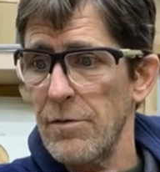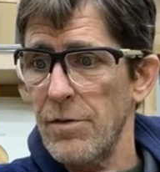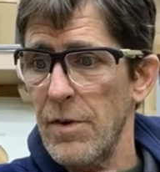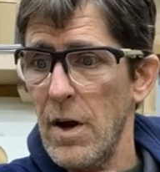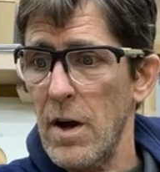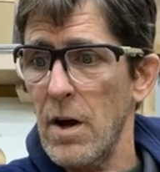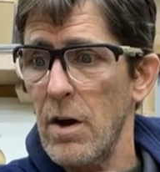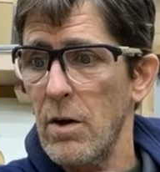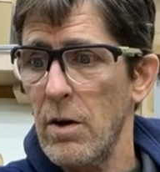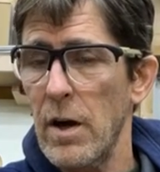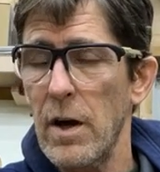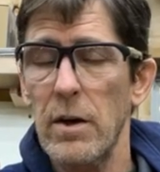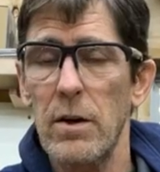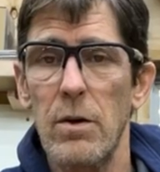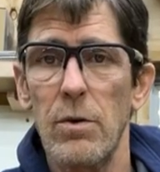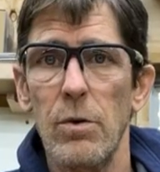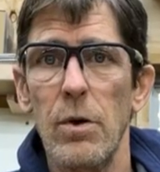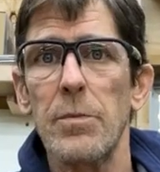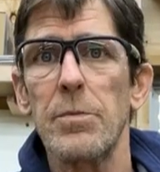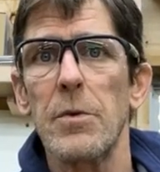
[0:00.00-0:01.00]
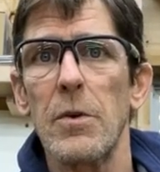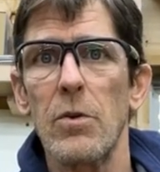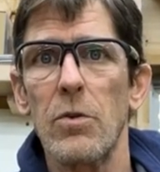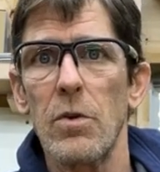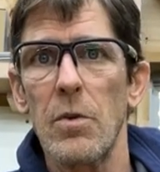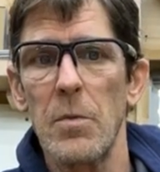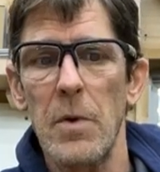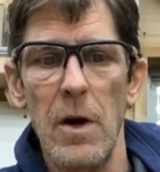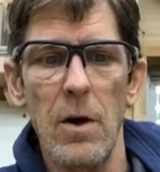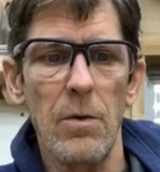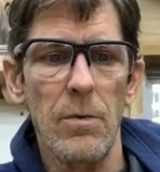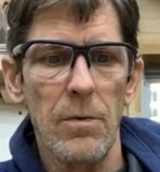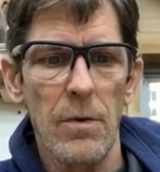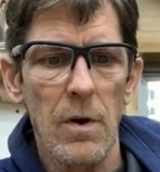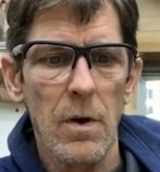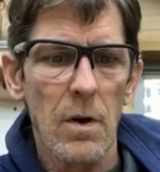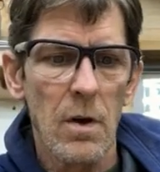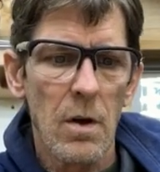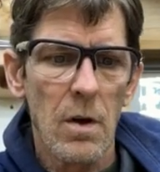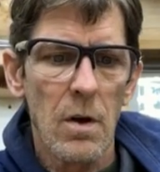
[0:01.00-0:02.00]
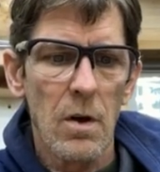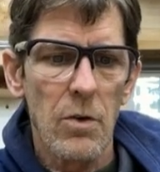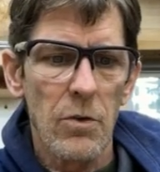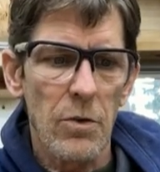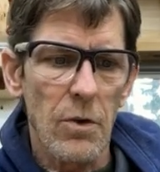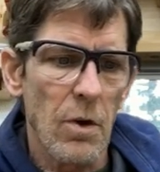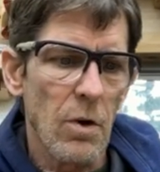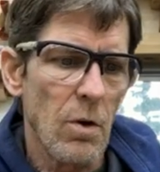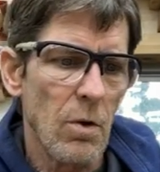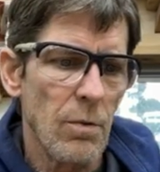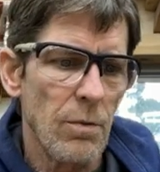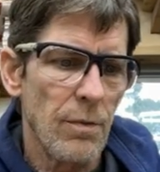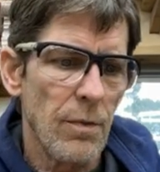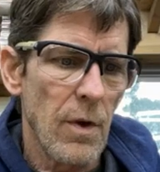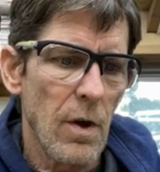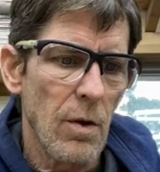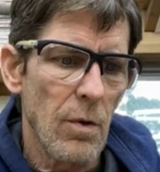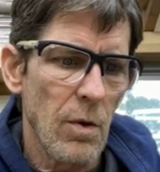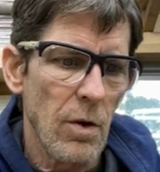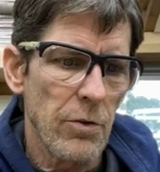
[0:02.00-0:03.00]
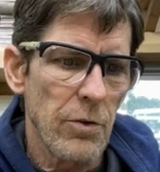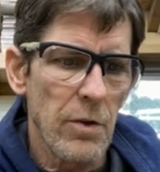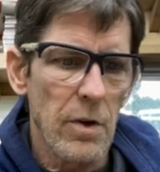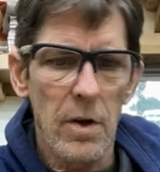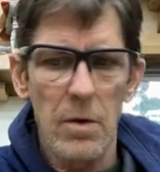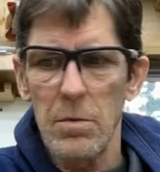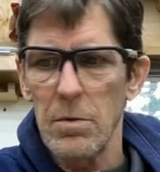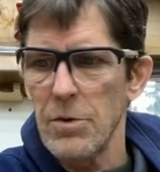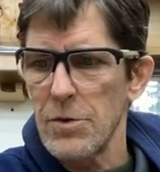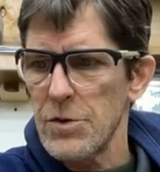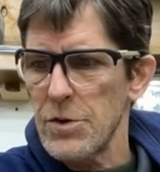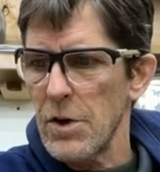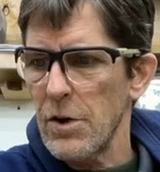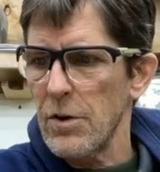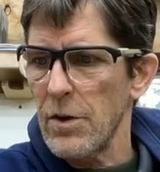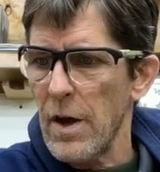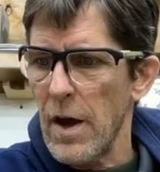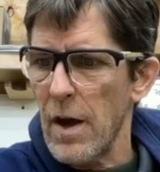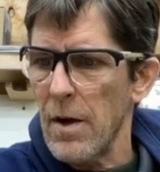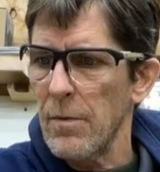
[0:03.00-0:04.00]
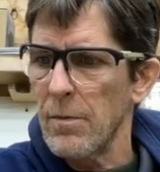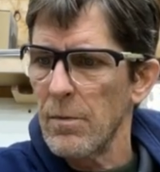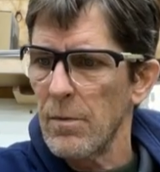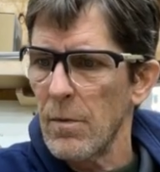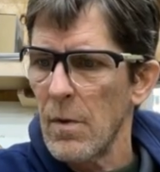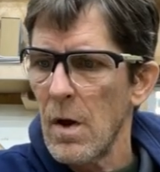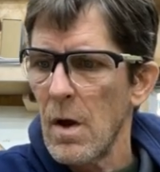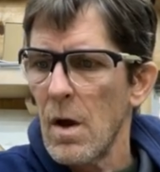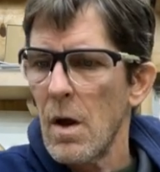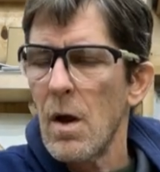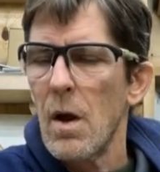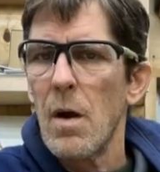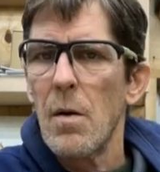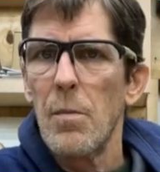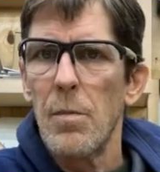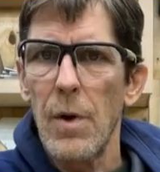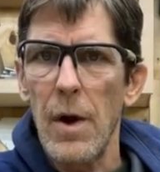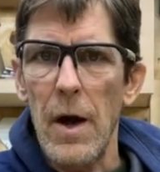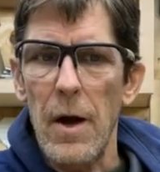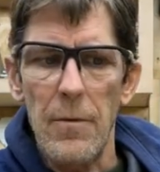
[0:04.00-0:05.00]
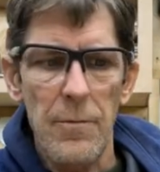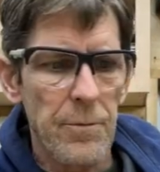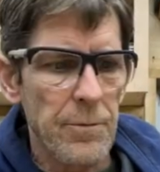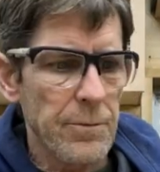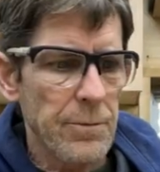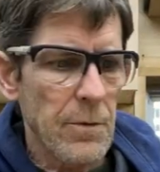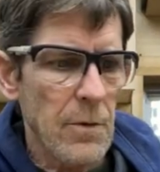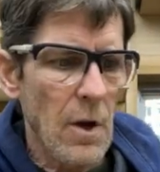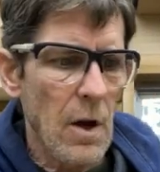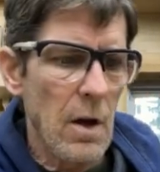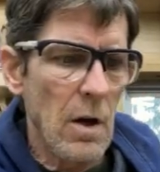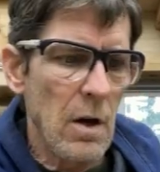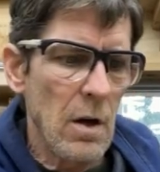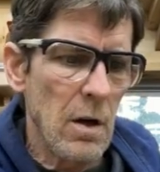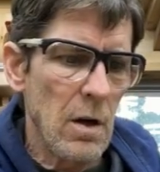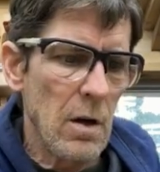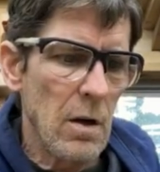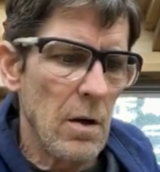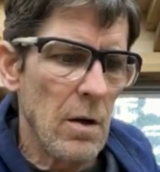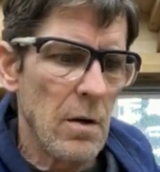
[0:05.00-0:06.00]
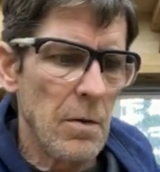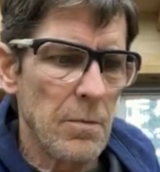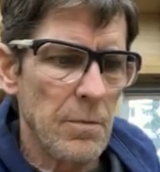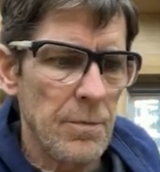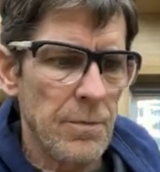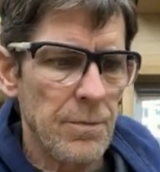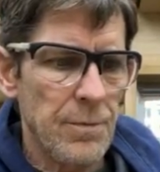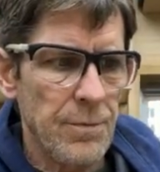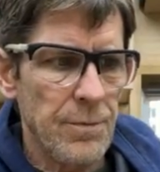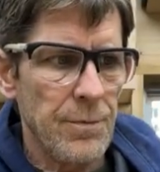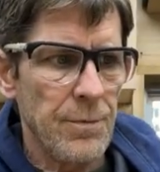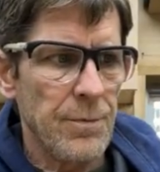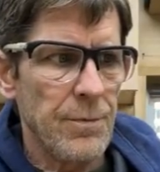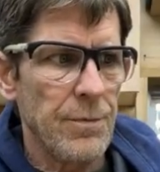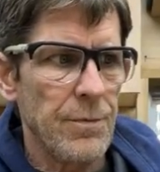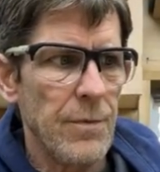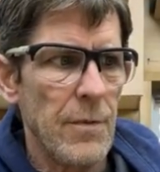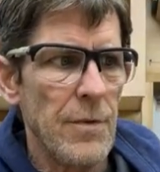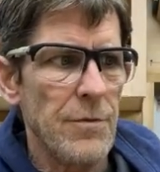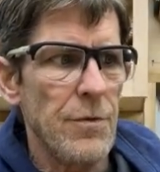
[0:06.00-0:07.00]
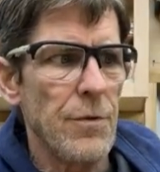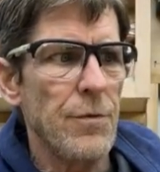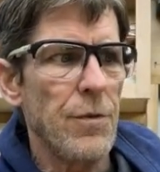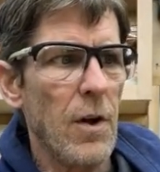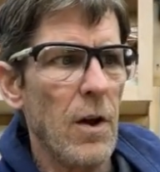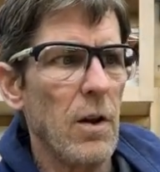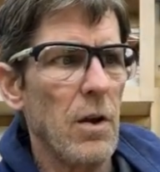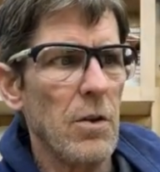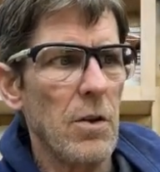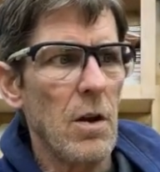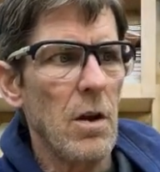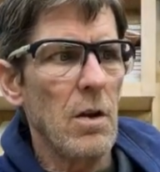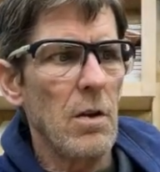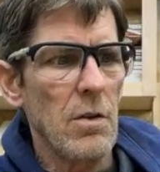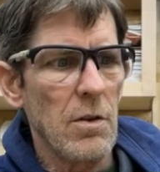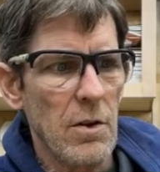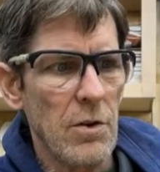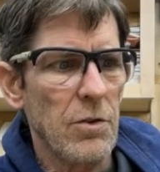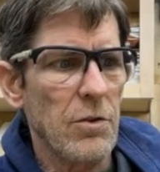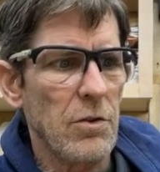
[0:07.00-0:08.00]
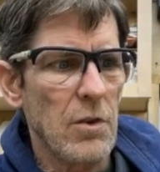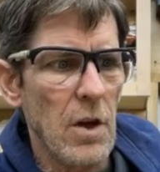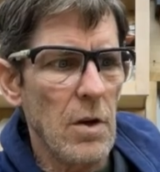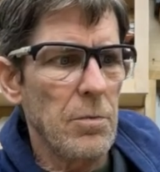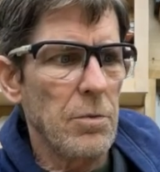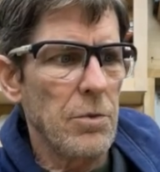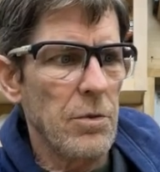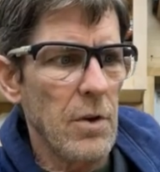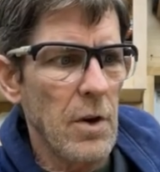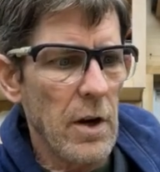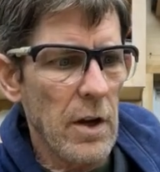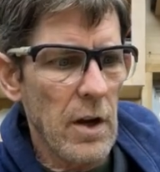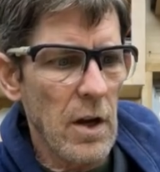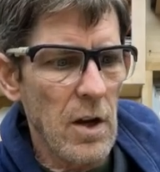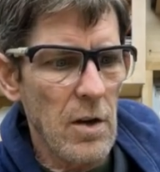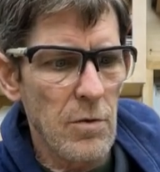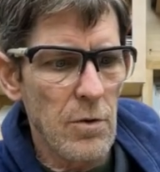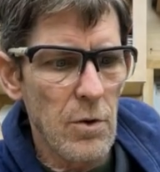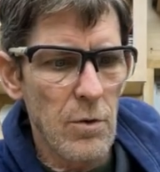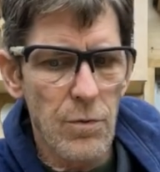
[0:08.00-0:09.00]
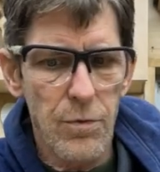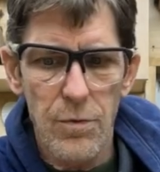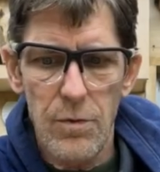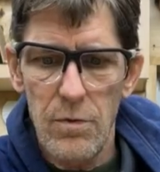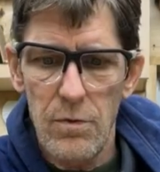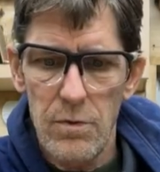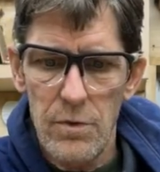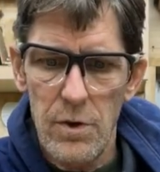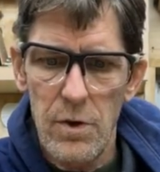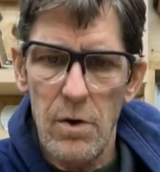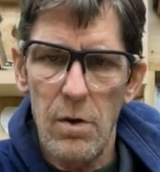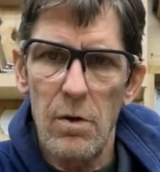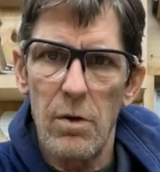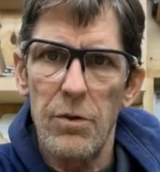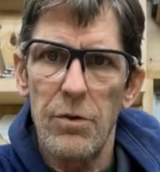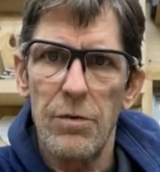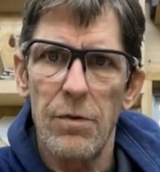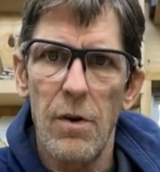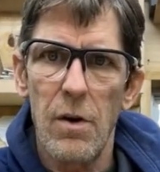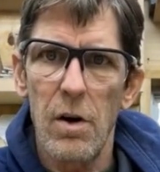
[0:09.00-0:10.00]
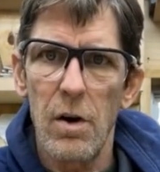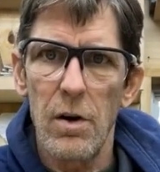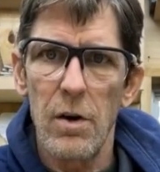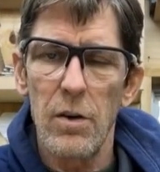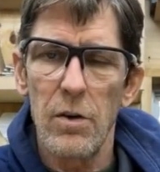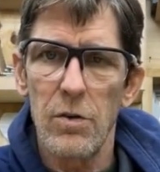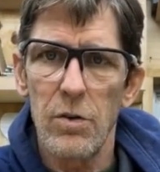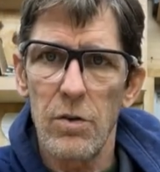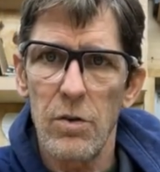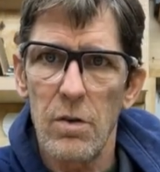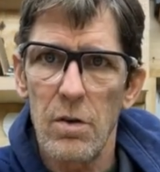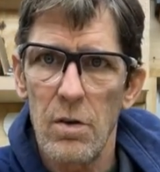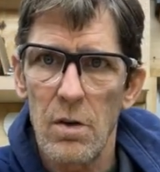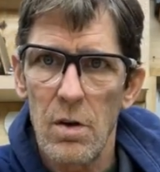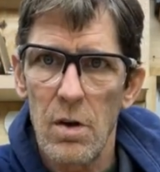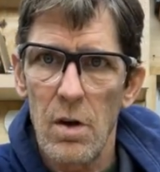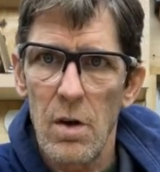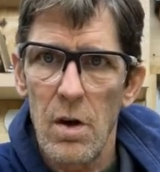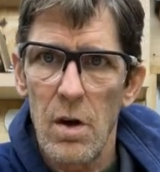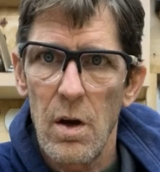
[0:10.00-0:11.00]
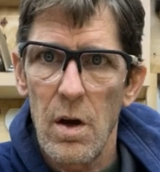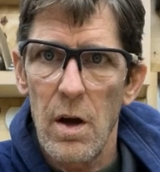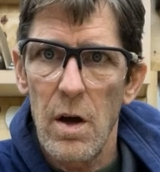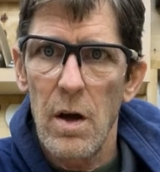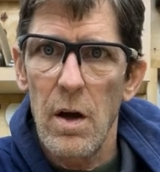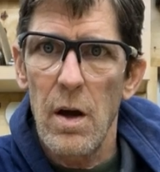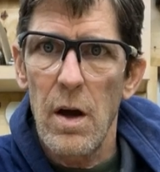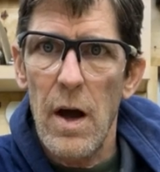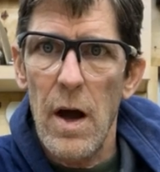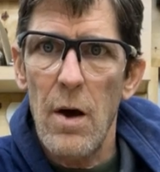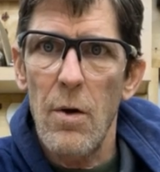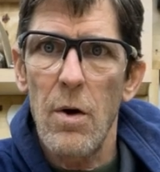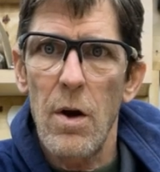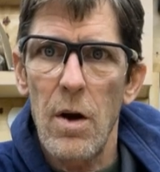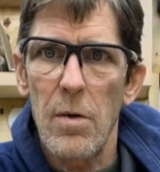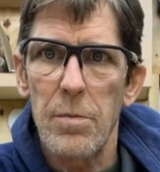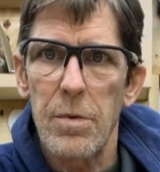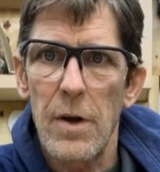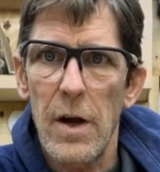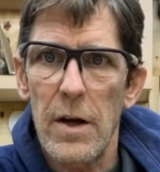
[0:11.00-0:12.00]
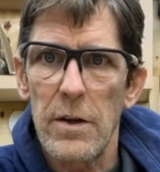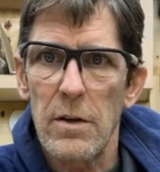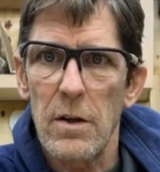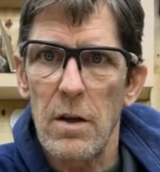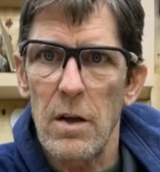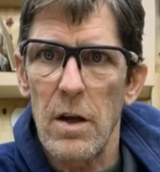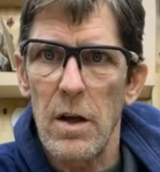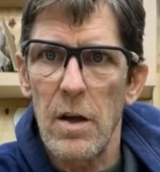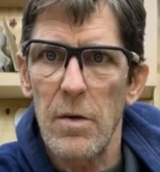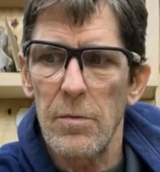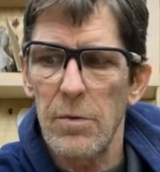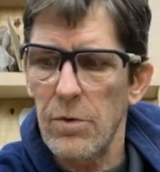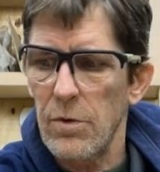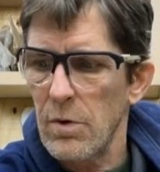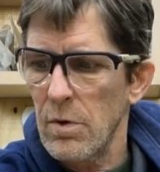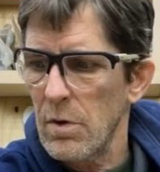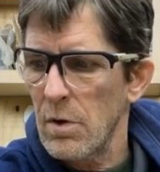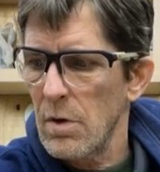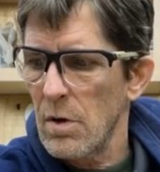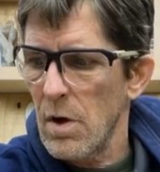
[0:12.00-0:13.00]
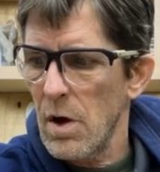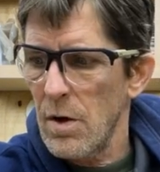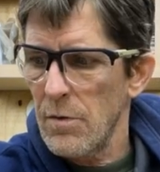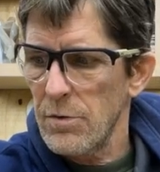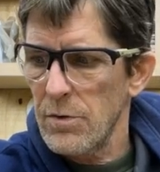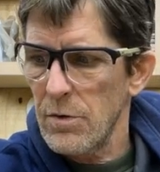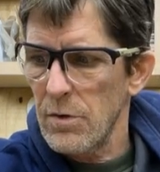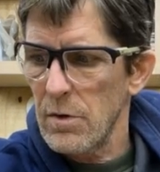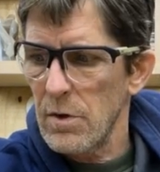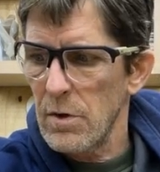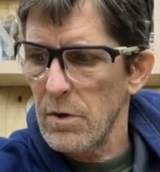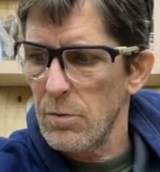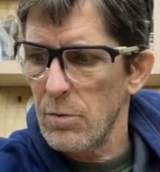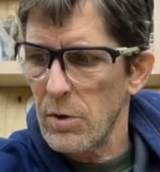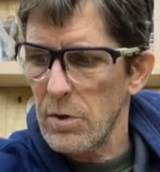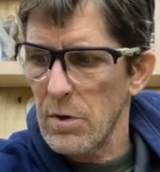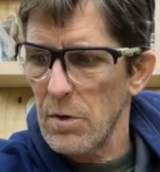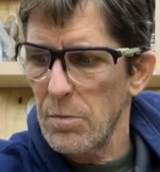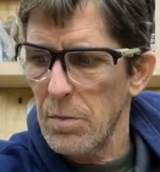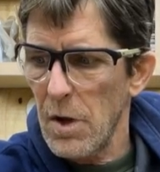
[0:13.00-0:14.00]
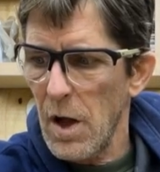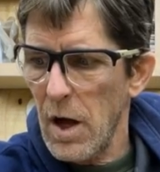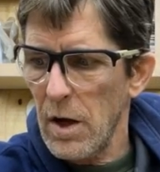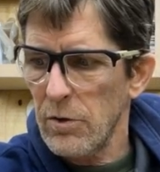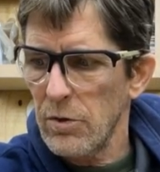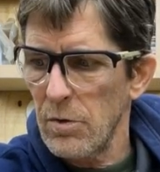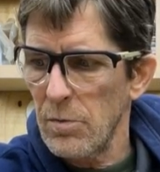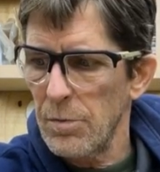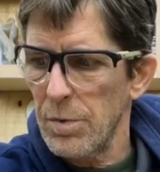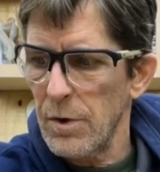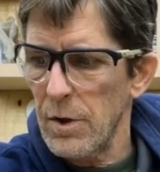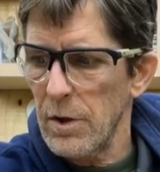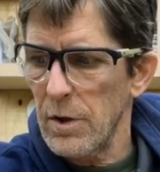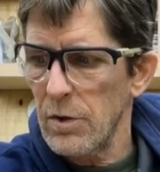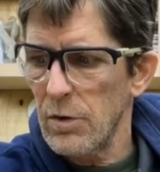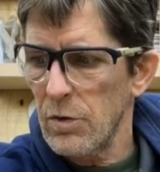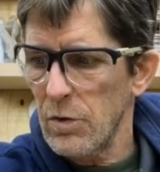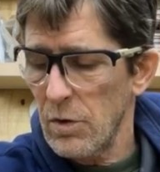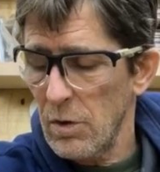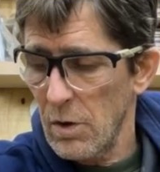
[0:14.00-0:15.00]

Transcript: file got corrupted somehow, so I wasn't able to share that. But if you follow the steps that I gave you, as far as how I applied the clamps, obviously with the blocks in place,